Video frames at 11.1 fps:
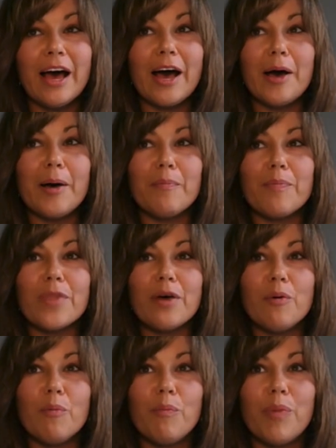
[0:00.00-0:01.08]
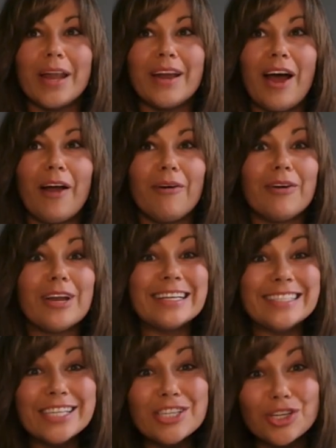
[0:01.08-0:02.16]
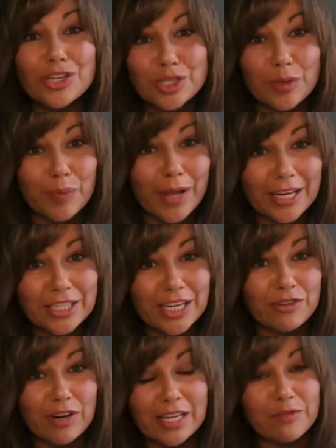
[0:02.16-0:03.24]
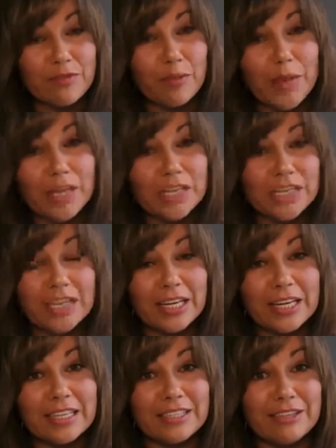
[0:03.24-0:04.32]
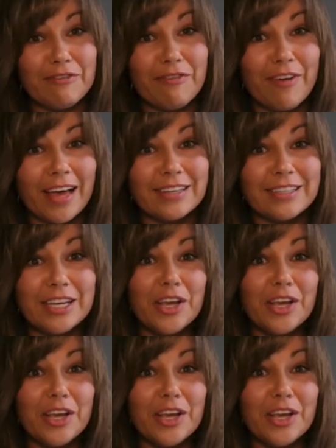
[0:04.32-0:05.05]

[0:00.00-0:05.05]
Um, but our digital supply chain transformation is, in fact,